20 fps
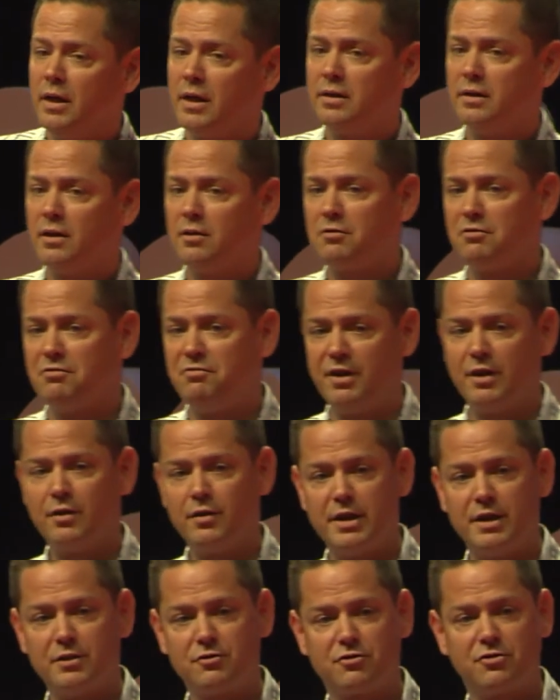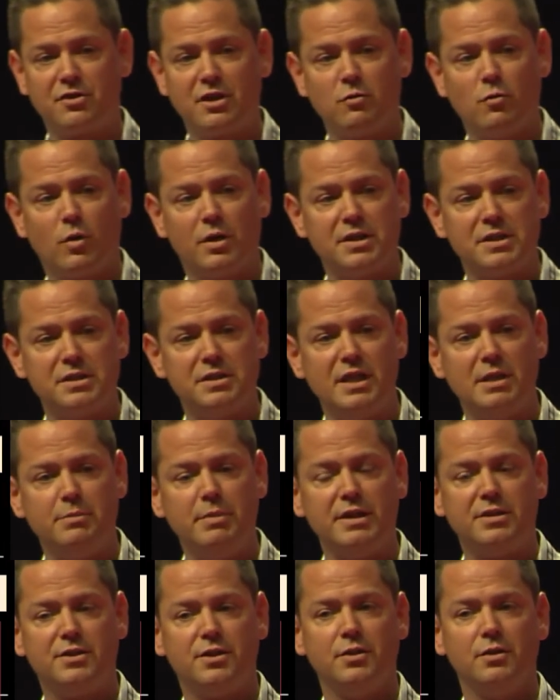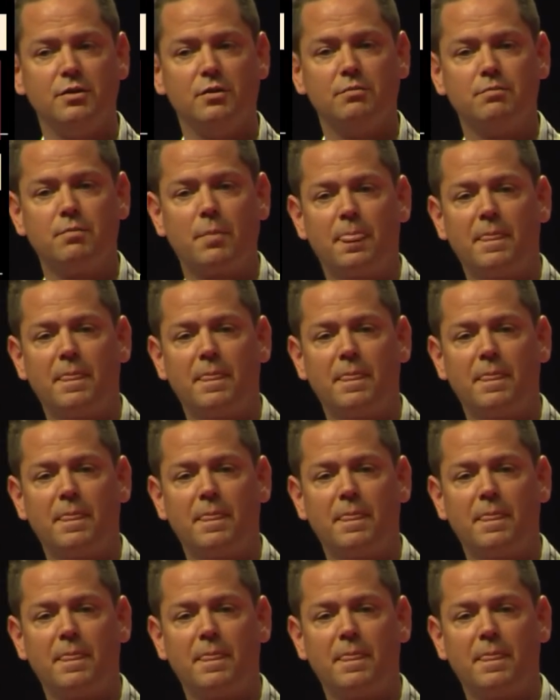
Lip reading: and another very interesting one is DB2.